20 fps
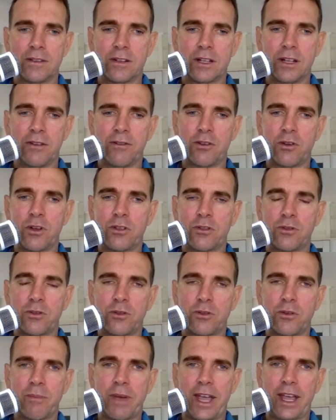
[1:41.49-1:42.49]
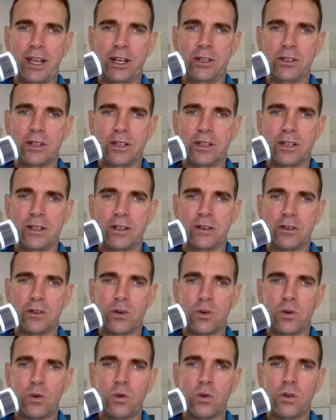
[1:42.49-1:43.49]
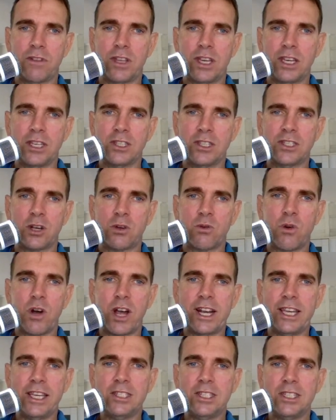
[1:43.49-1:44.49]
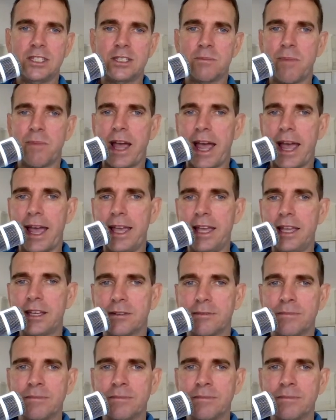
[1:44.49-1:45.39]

I've gone through and made all of these. They're quite easy to make.